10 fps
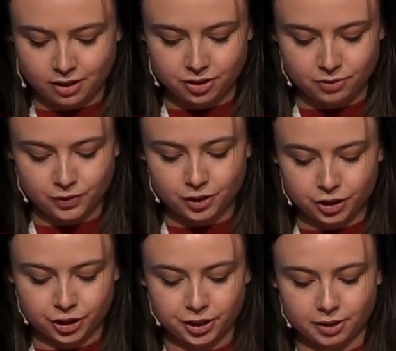on the
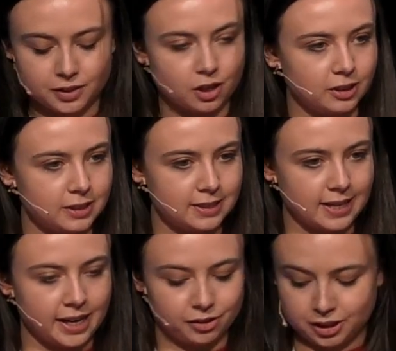future of Scotland's
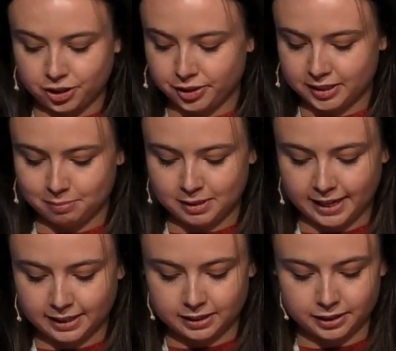agritourism
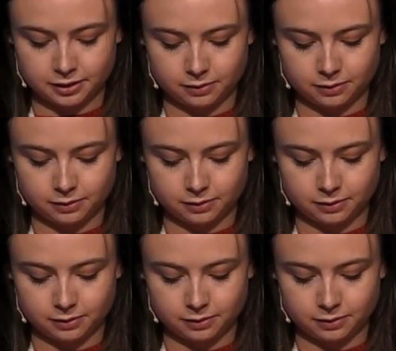sector.